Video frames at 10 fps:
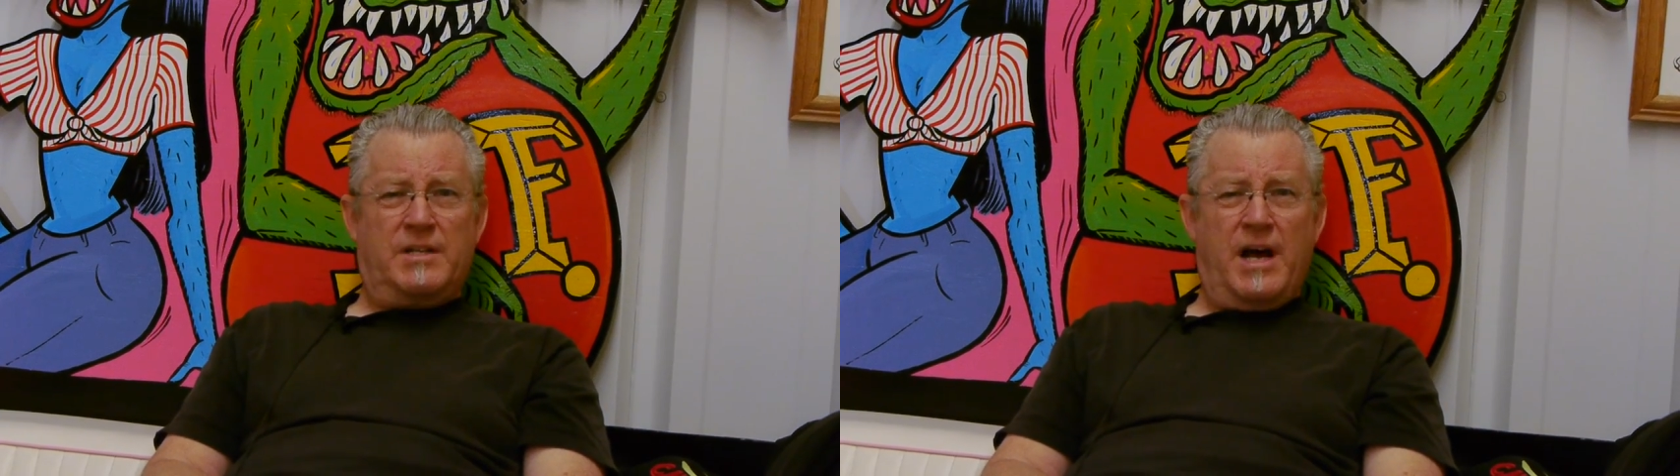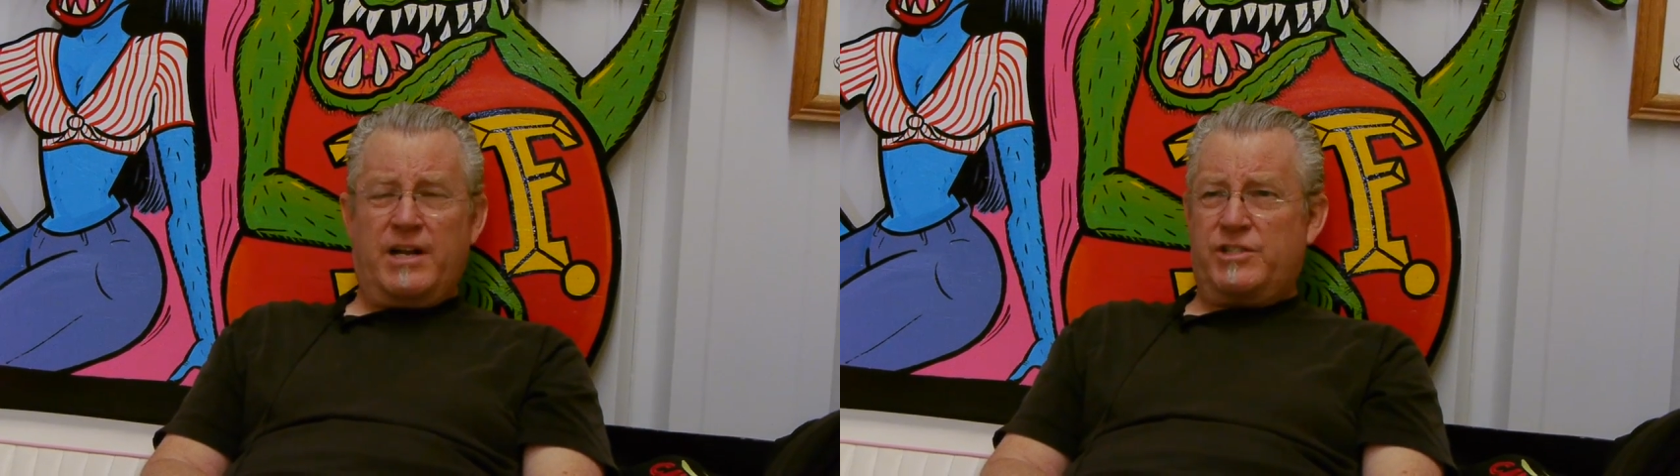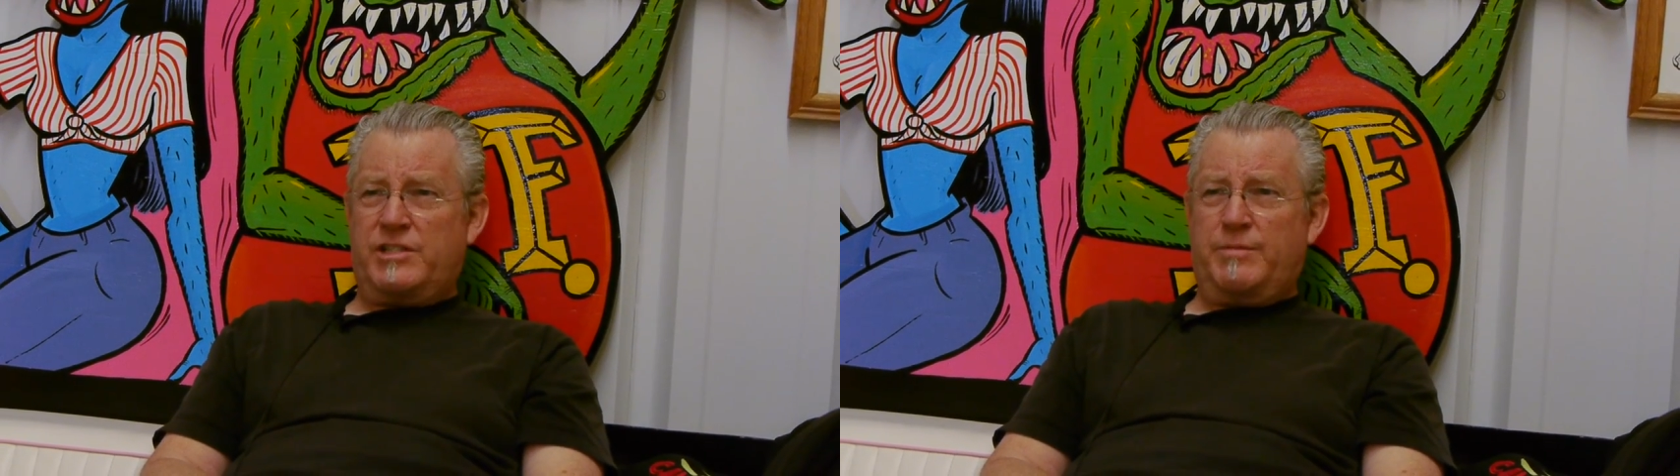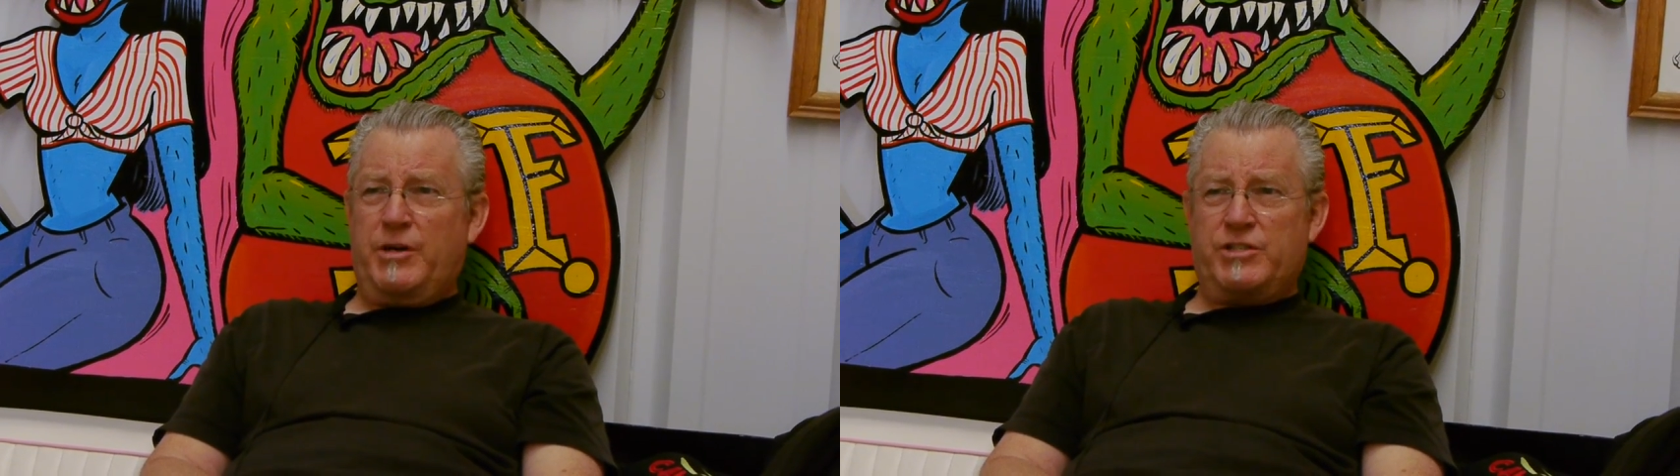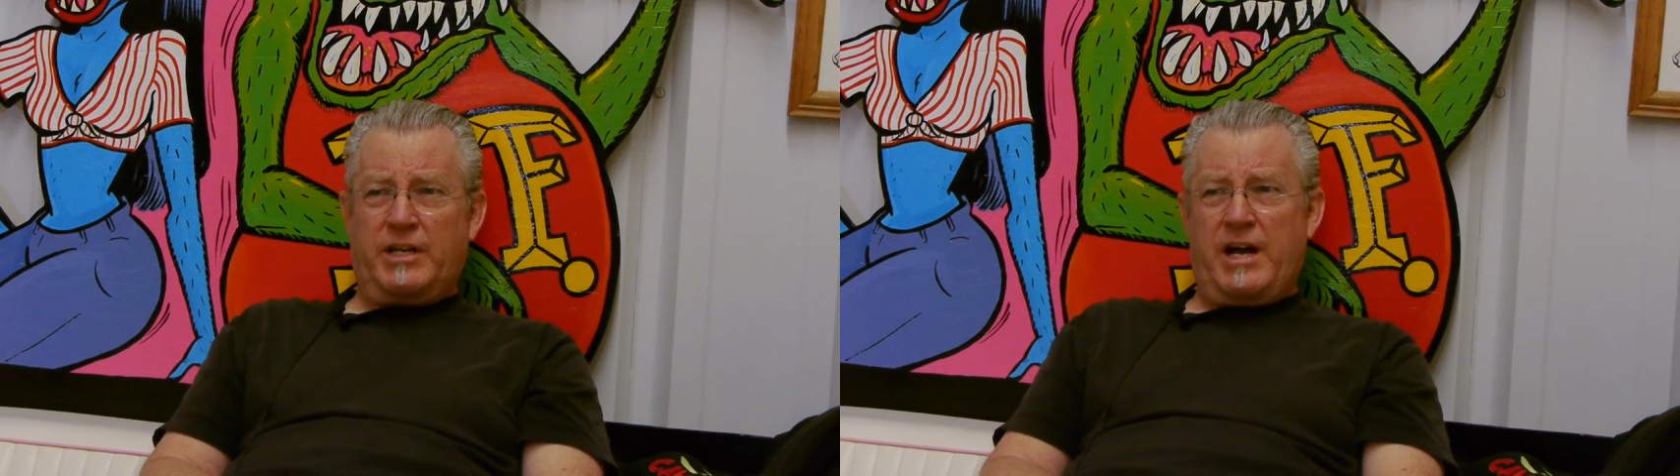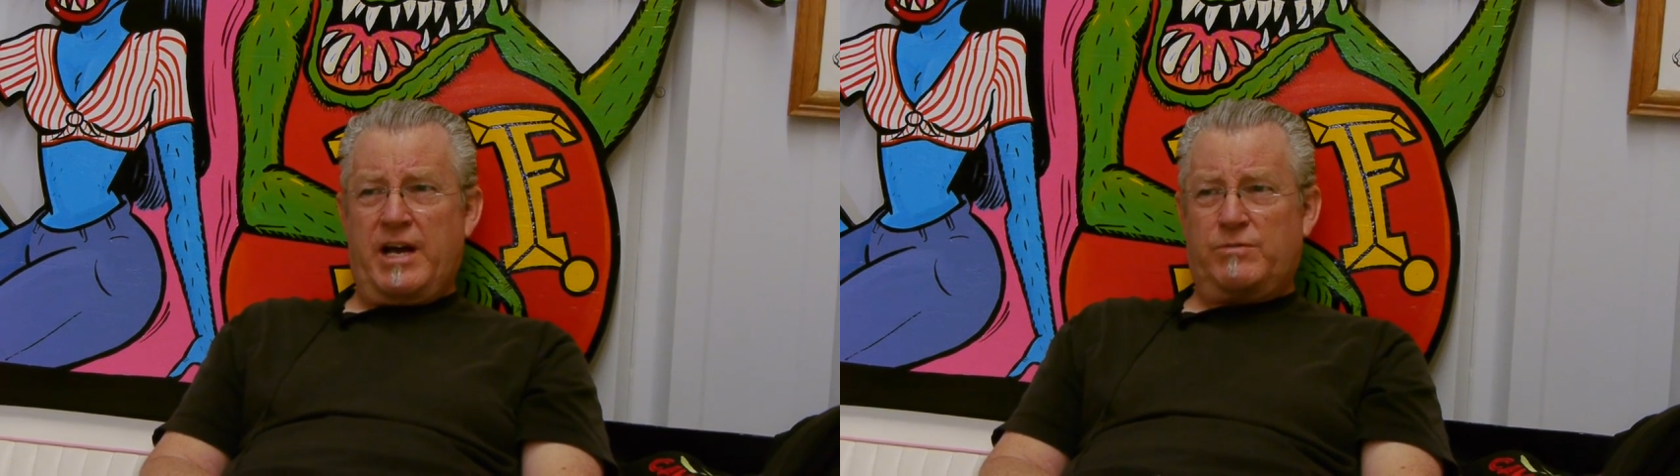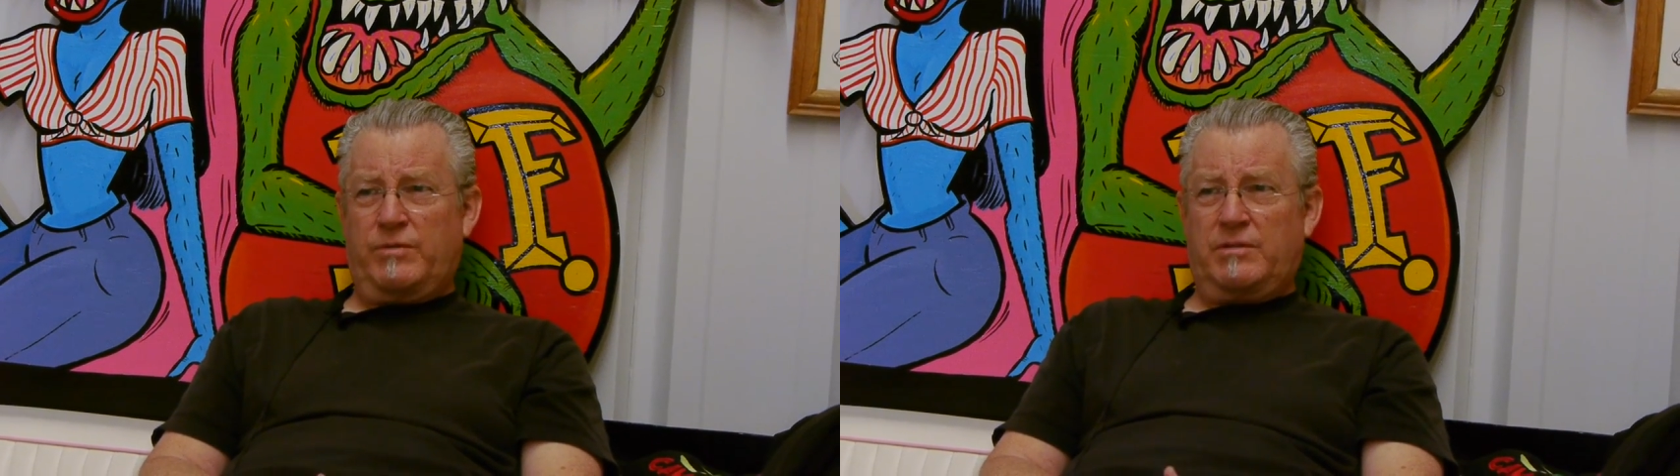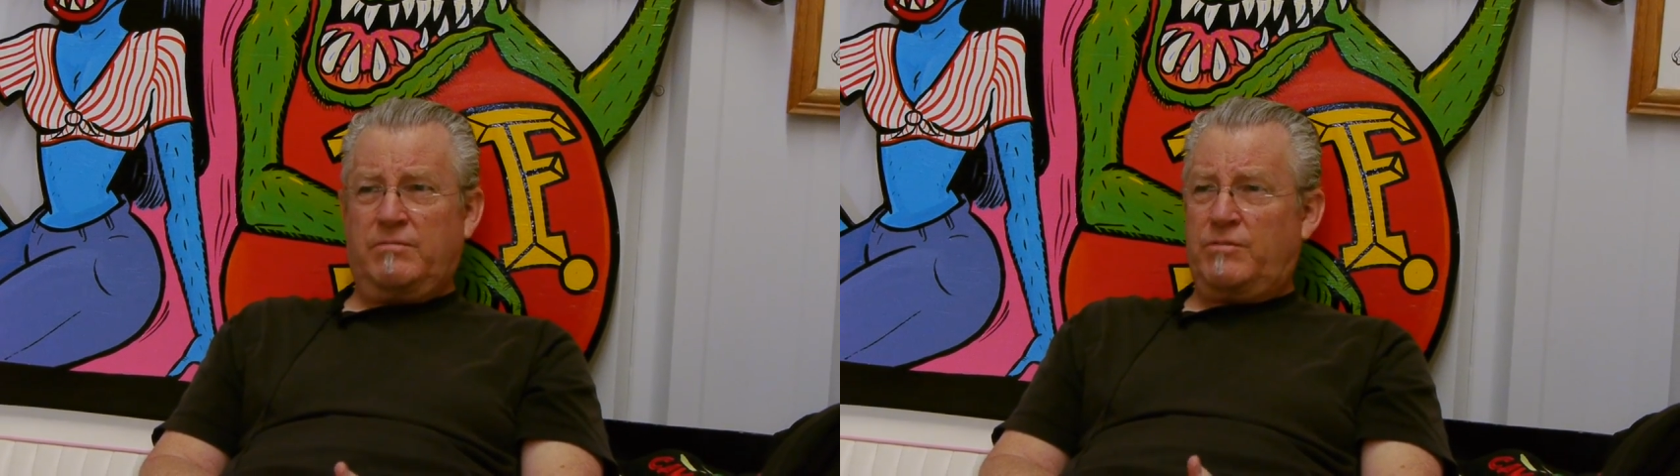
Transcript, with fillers: not just a bunch of guys with